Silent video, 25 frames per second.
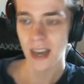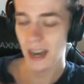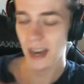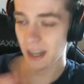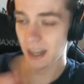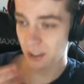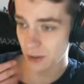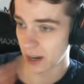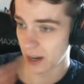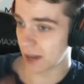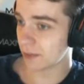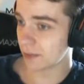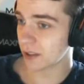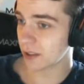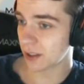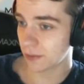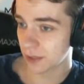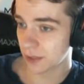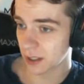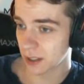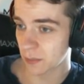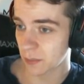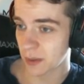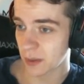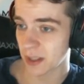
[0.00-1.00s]
and you have an
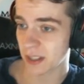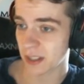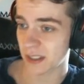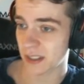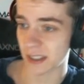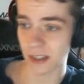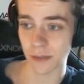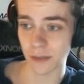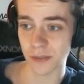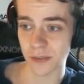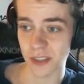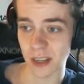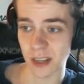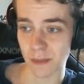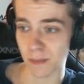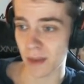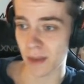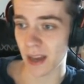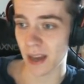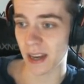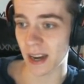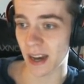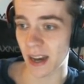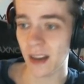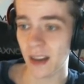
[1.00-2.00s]
availability of 10
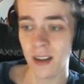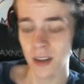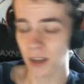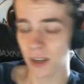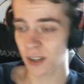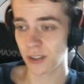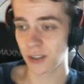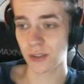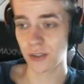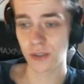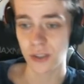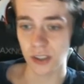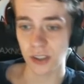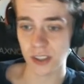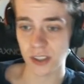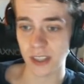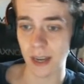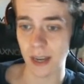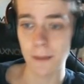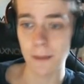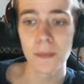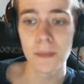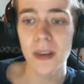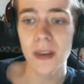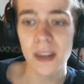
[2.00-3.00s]
mana to just
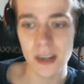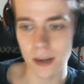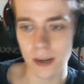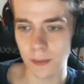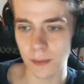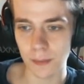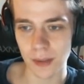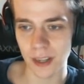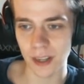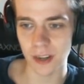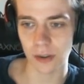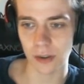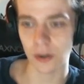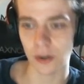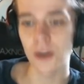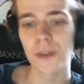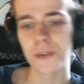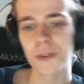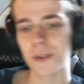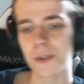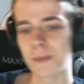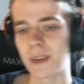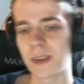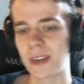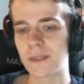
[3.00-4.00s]
immediately play your
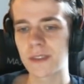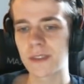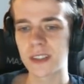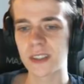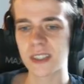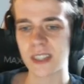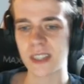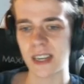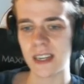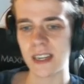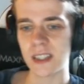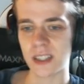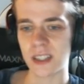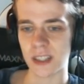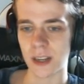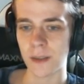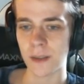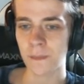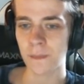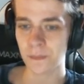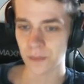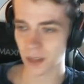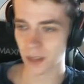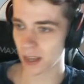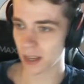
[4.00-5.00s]
Ultimate
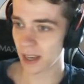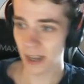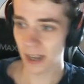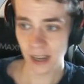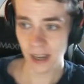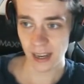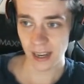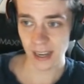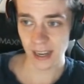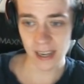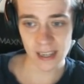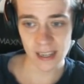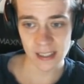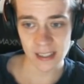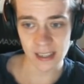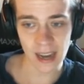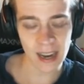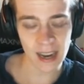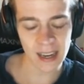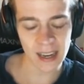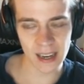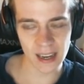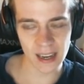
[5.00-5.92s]
Infestation. It's